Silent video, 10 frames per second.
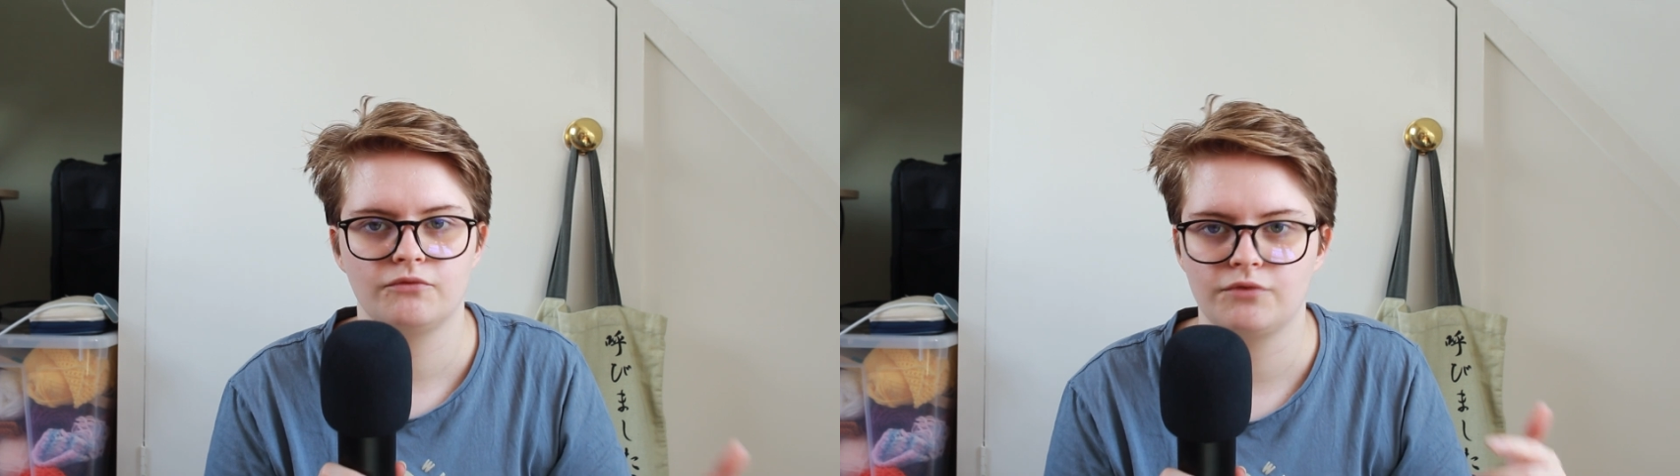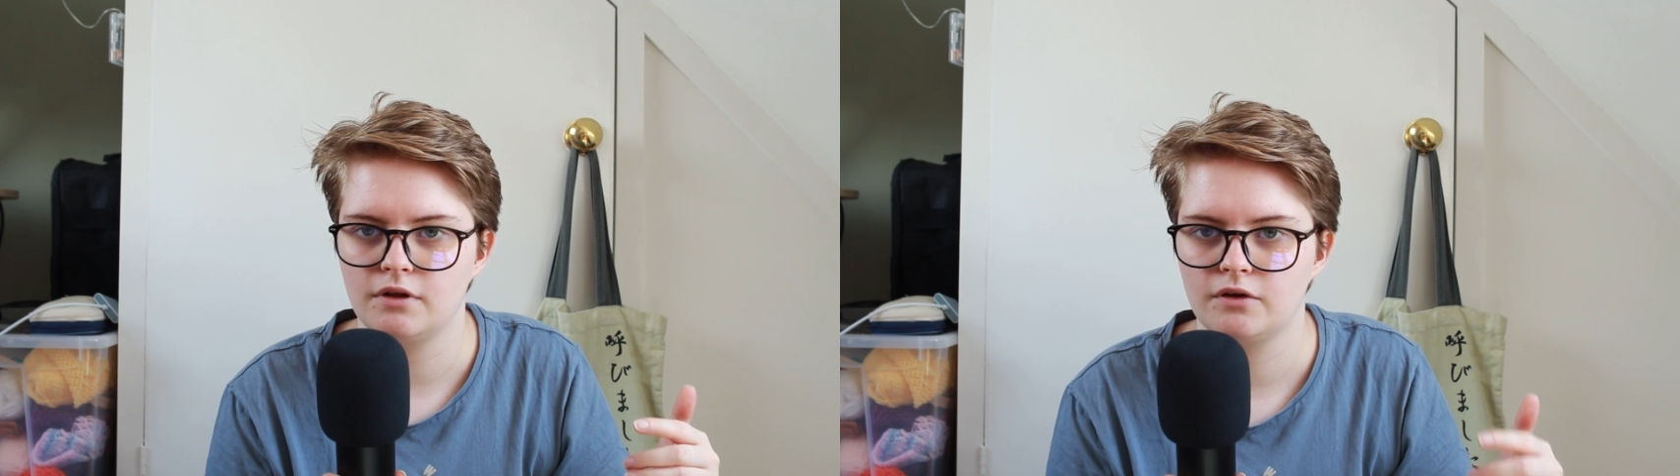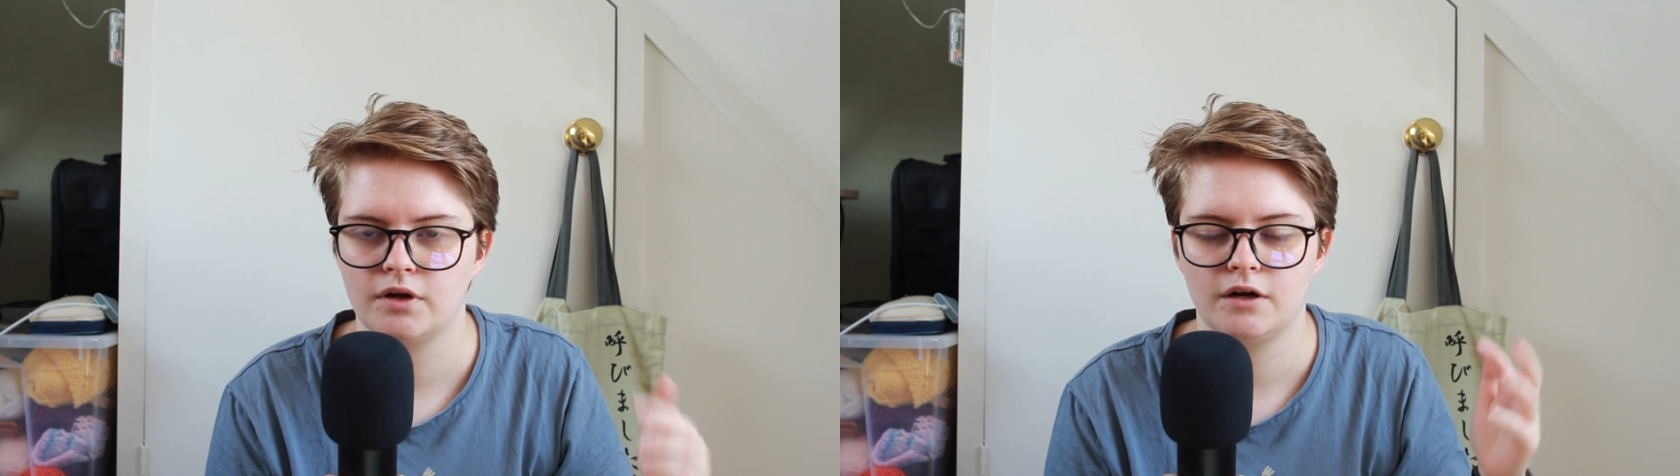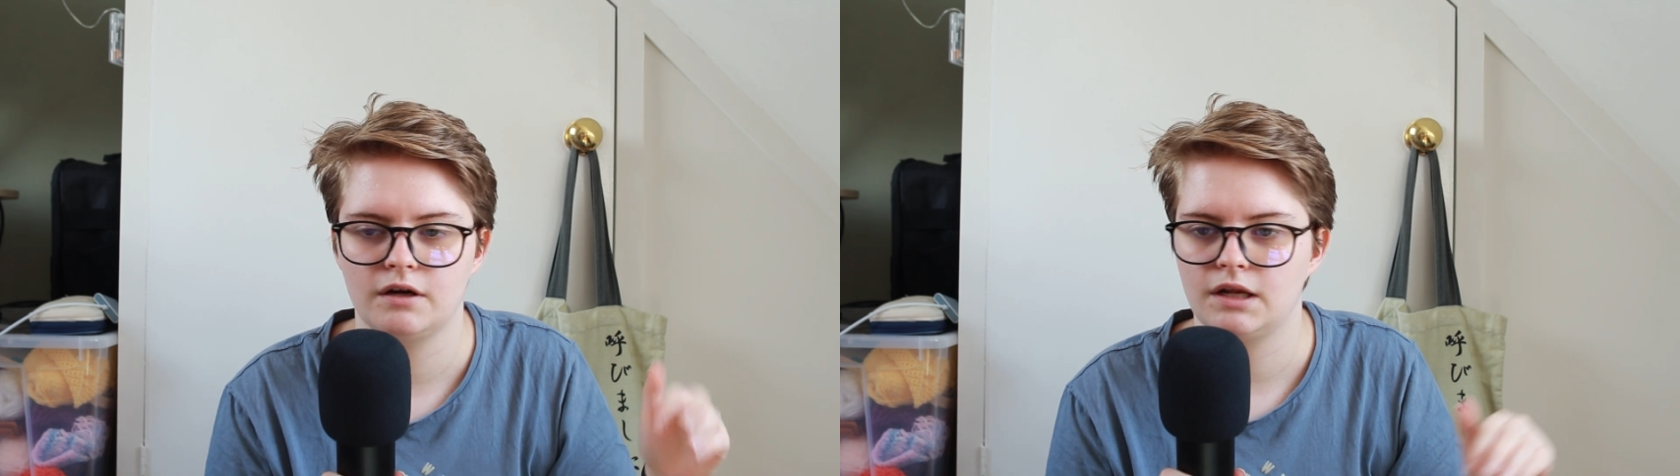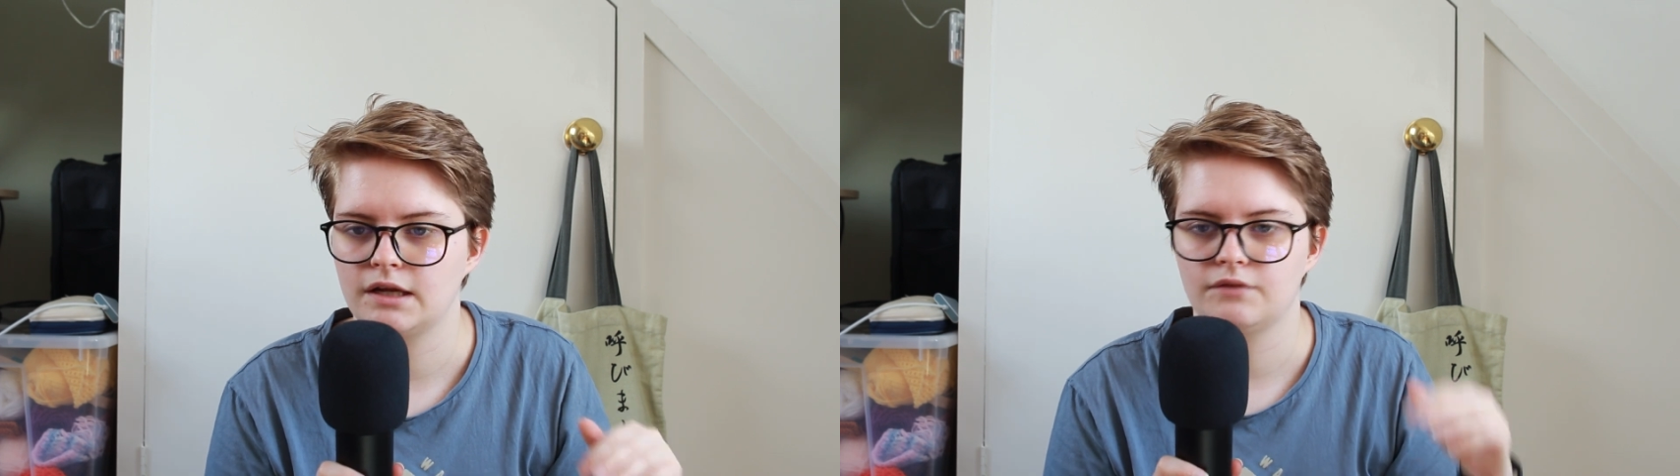Follow her
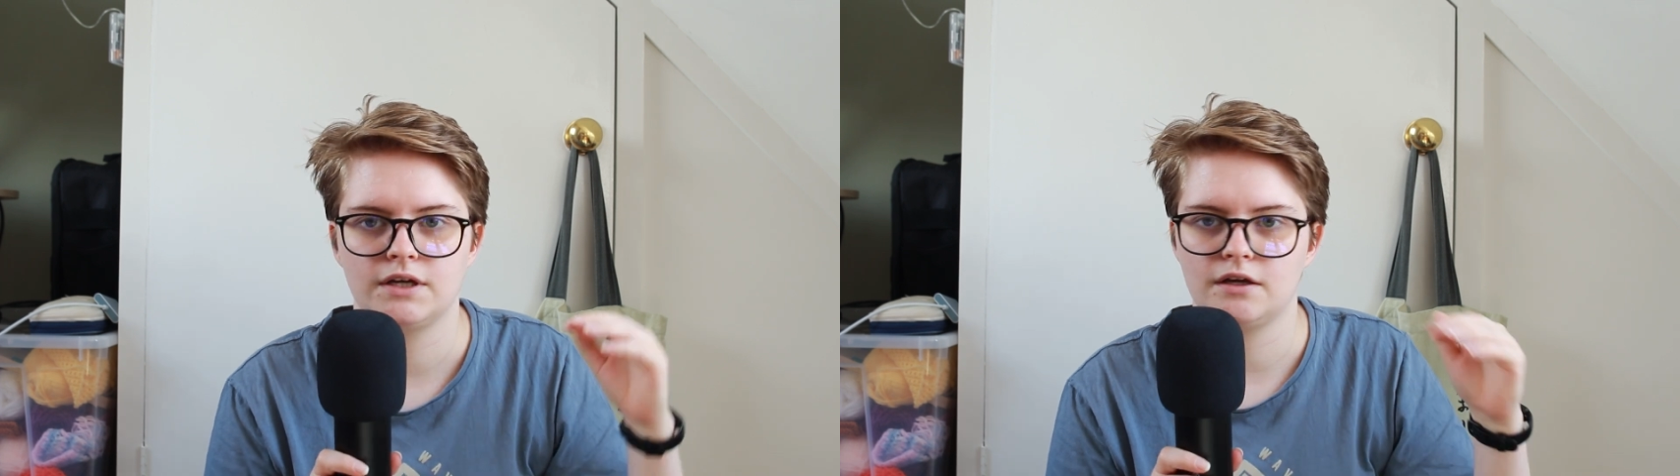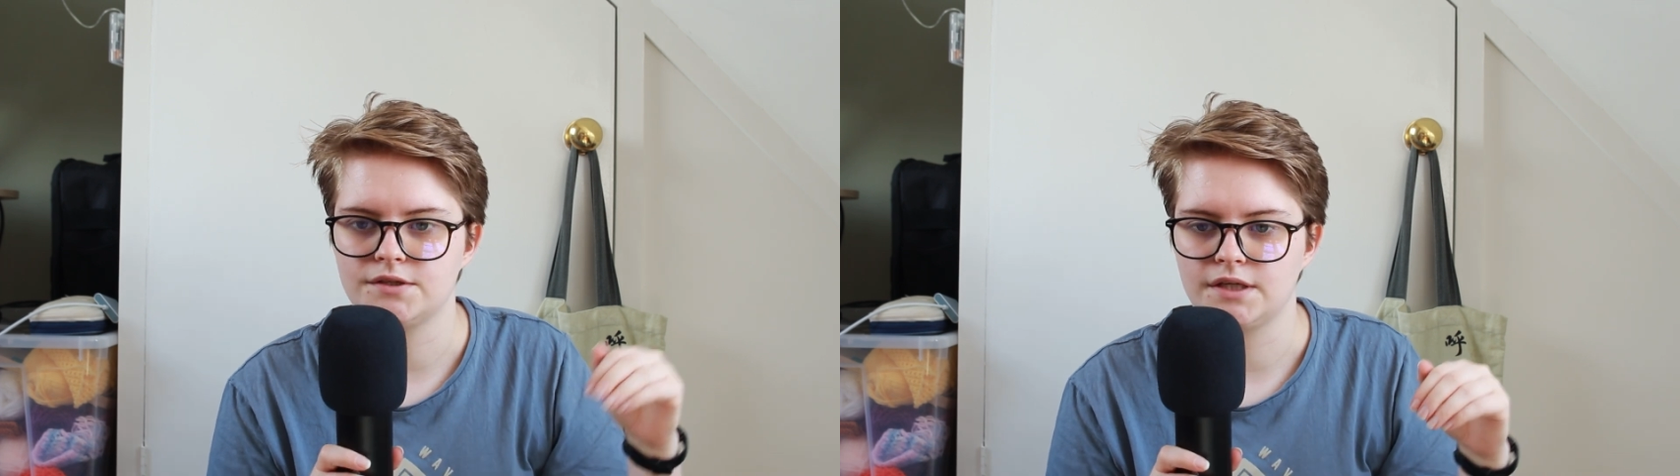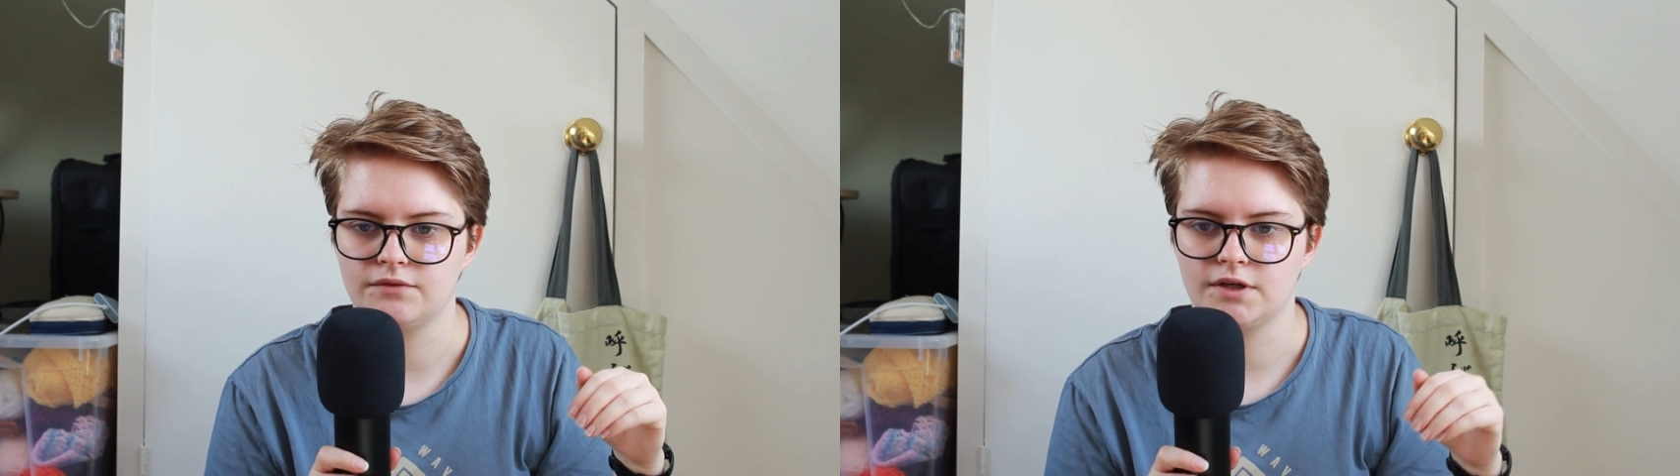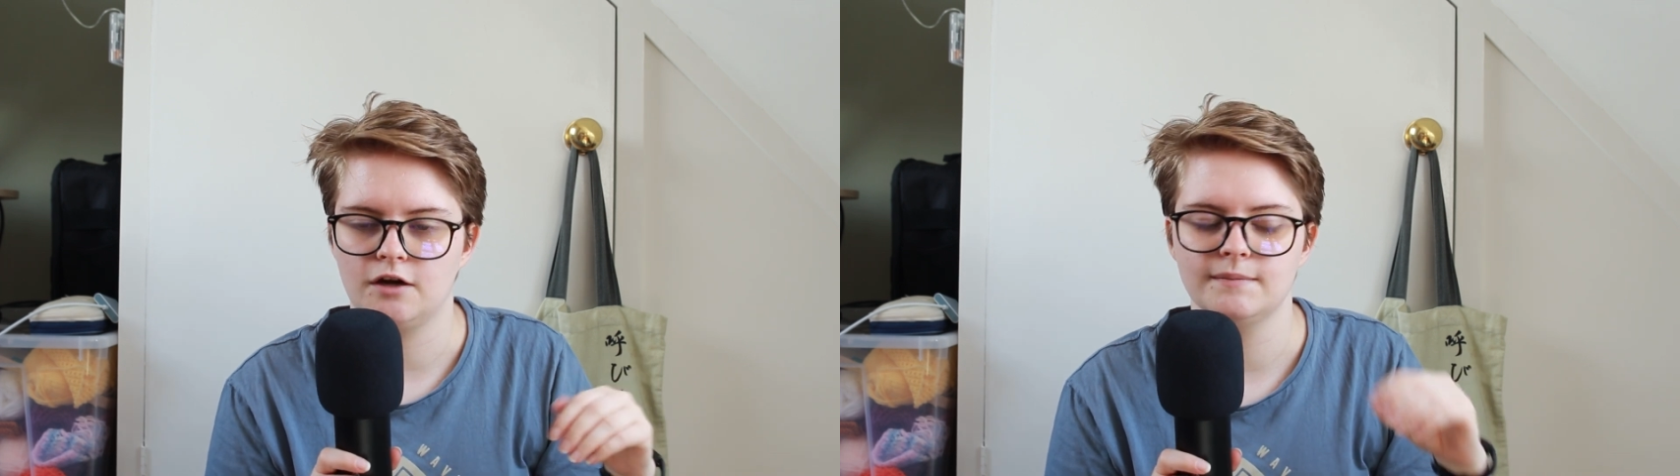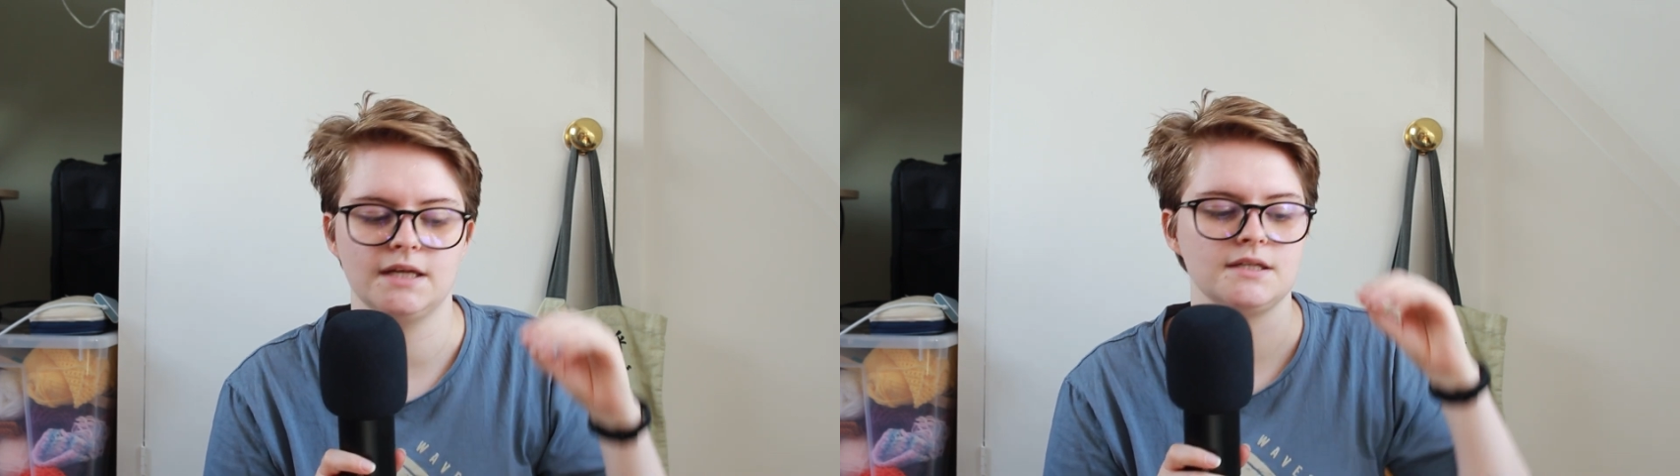and like her videos and give a comment.